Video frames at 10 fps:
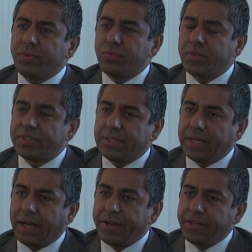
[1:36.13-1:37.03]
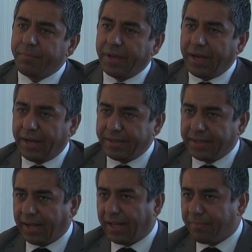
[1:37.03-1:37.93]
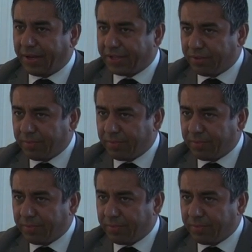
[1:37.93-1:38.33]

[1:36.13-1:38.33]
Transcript: what was the idea behind the Almighty